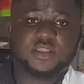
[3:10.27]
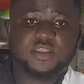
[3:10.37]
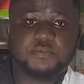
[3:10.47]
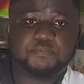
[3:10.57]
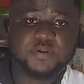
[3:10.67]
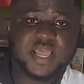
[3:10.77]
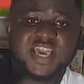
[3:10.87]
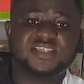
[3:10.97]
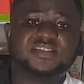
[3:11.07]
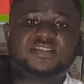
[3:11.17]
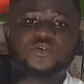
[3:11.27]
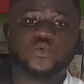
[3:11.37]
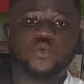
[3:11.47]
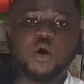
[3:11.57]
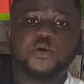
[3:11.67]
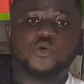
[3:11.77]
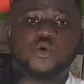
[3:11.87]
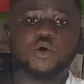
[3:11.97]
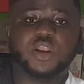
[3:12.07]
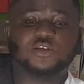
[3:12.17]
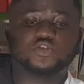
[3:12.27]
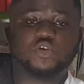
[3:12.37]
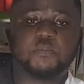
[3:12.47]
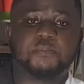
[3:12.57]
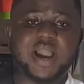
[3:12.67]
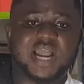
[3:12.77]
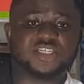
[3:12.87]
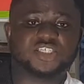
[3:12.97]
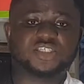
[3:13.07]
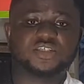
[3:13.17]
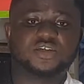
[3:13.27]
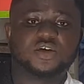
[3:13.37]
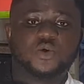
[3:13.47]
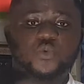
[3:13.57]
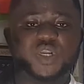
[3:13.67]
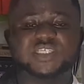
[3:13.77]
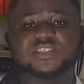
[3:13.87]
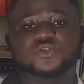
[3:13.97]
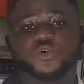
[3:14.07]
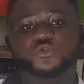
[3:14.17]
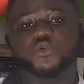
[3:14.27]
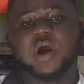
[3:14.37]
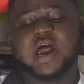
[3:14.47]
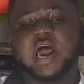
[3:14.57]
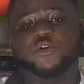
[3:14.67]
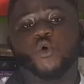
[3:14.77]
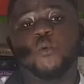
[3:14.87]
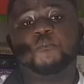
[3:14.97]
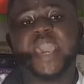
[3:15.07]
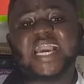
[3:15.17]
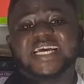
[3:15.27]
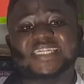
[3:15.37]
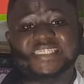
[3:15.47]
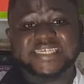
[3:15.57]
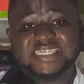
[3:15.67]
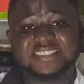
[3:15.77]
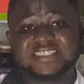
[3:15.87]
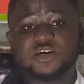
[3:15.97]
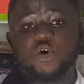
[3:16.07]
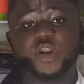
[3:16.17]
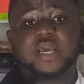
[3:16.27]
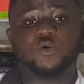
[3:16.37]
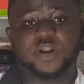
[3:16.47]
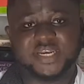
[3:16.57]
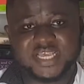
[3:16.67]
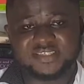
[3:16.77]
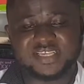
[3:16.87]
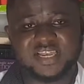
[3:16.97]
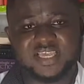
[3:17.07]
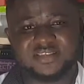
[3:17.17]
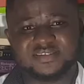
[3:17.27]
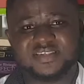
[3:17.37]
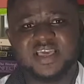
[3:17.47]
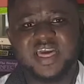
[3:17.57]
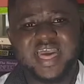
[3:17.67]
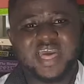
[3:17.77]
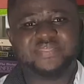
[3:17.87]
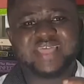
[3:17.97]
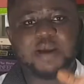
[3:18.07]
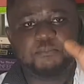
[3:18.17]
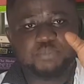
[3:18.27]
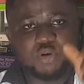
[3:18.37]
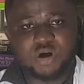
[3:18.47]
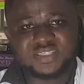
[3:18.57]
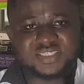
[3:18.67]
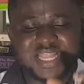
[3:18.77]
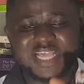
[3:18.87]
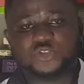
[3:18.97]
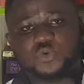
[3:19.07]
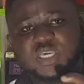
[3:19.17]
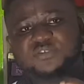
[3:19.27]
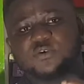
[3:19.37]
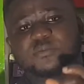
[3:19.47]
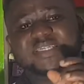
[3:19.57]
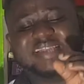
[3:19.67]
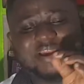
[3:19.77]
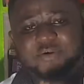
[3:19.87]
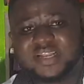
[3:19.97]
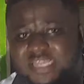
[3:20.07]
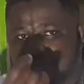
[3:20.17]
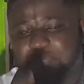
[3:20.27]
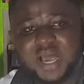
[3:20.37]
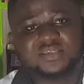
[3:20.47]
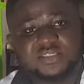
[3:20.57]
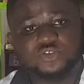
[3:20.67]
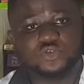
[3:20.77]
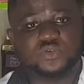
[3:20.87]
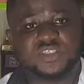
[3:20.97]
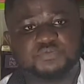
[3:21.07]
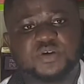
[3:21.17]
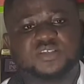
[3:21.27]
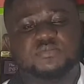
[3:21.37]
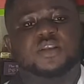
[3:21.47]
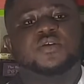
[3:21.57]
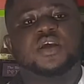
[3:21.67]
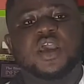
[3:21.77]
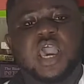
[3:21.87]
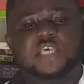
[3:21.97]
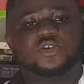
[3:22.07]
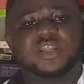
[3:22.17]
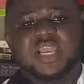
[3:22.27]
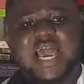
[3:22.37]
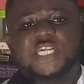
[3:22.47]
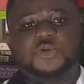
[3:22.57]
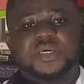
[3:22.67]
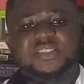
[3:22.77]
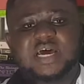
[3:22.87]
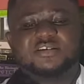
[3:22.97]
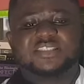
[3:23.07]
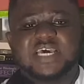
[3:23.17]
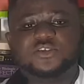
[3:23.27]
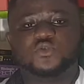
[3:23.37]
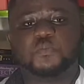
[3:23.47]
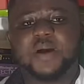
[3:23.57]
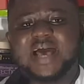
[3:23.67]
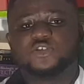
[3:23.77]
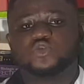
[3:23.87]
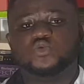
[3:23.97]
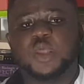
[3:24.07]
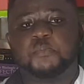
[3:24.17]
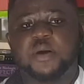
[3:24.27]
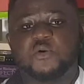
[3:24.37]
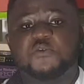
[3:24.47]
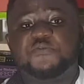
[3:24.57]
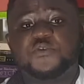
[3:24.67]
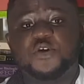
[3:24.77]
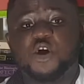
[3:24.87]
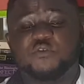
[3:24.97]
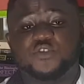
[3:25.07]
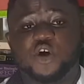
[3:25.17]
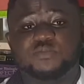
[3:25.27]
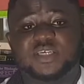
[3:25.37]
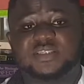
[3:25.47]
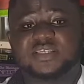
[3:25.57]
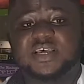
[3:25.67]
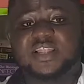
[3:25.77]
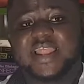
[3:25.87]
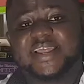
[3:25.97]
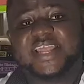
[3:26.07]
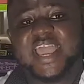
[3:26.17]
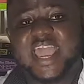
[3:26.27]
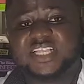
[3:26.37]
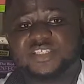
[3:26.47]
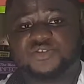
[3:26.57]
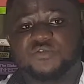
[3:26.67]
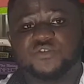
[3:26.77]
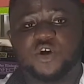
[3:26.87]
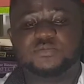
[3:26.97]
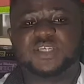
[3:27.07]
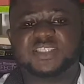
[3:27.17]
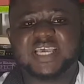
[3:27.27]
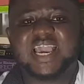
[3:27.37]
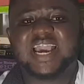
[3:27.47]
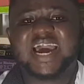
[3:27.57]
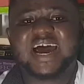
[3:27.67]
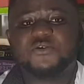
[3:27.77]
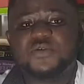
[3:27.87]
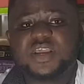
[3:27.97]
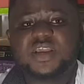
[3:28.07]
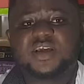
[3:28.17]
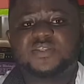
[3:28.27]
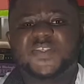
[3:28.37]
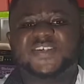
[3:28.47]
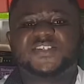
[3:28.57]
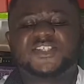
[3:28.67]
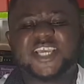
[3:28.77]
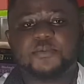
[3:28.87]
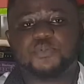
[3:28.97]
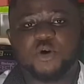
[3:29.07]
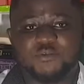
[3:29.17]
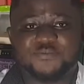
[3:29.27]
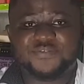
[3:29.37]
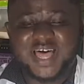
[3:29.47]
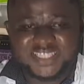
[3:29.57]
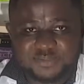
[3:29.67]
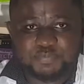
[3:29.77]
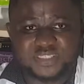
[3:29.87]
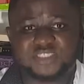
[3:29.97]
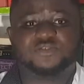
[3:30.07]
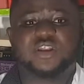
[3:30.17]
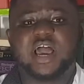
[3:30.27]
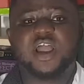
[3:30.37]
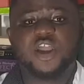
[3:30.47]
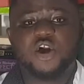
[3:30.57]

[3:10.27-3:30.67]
They place what we call a stop patch, which is also an opaque disc on the condenser lens. And that blocks light rays from directly passing through the specimen. And so the light rays now tends to pass through the periphery of the object, like the edges of the object, and carry the shape of that particular